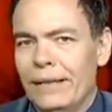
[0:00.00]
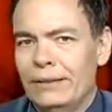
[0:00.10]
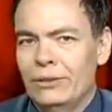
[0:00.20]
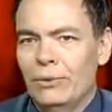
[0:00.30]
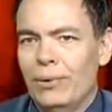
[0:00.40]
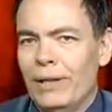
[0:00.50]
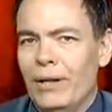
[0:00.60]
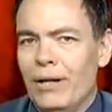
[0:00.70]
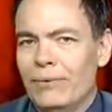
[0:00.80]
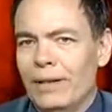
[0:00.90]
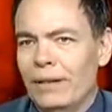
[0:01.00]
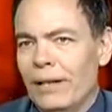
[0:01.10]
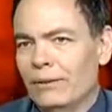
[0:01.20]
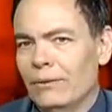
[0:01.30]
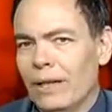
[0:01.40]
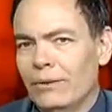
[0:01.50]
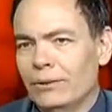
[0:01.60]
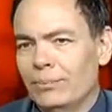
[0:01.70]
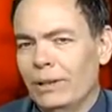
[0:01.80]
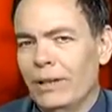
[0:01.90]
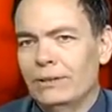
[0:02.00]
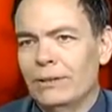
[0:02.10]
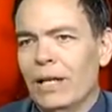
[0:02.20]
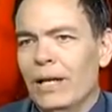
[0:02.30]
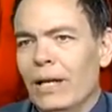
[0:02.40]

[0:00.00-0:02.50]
they still pay off Anglo-Irish because,